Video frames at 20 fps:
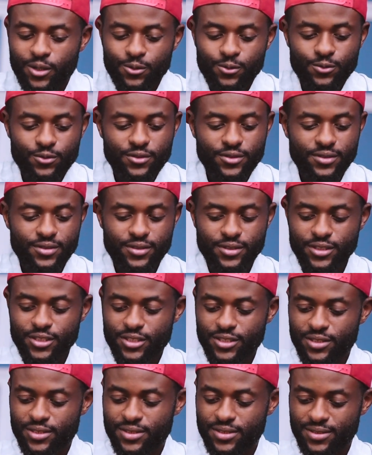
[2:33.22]
Wow,
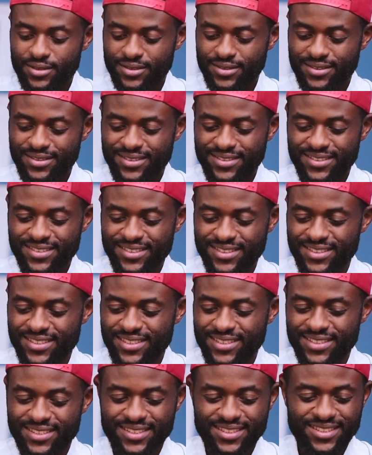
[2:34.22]
this
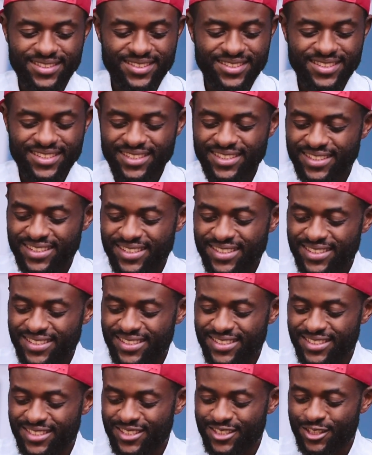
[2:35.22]

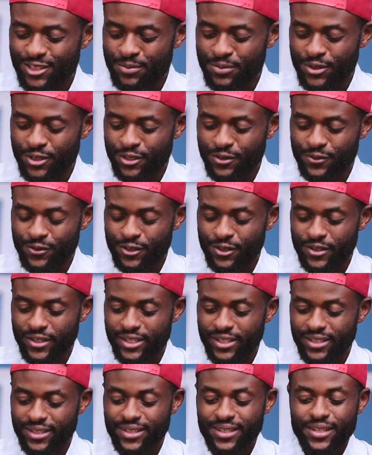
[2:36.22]
this looks
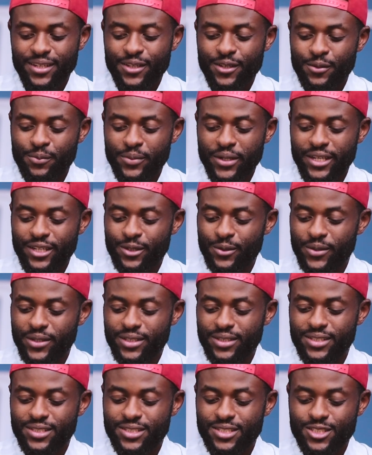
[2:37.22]
beautiful already.
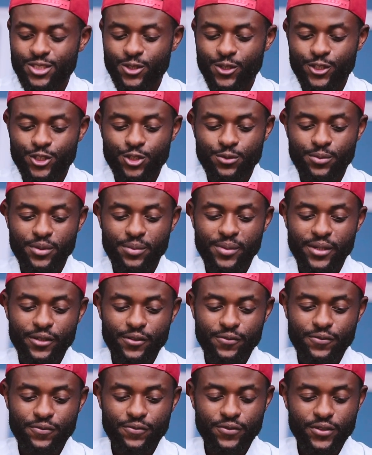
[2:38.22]
By the way, this is going to
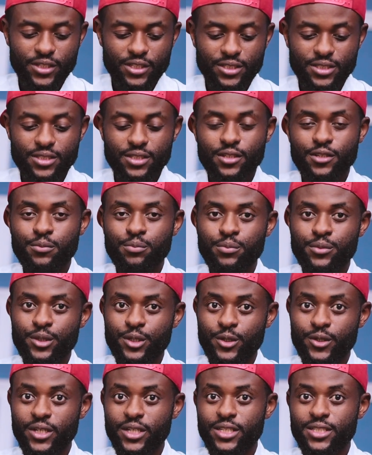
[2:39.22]
be my first
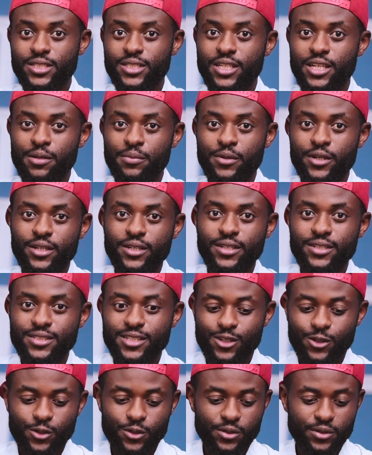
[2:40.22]
mirrorless
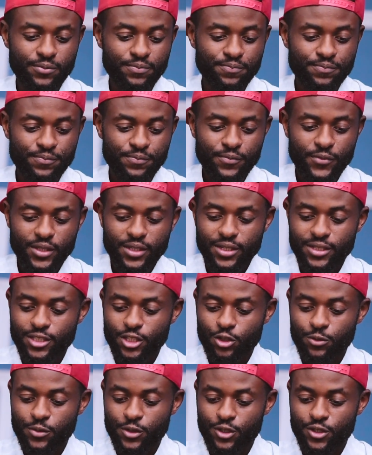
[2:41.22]
camera that
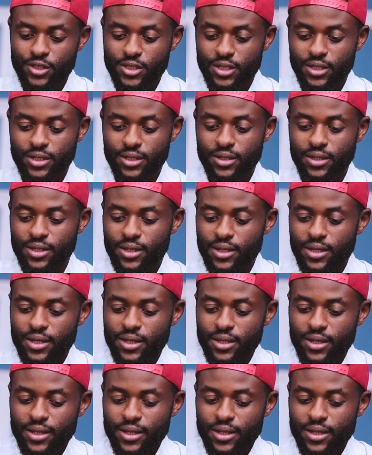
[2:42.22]
I'll be using.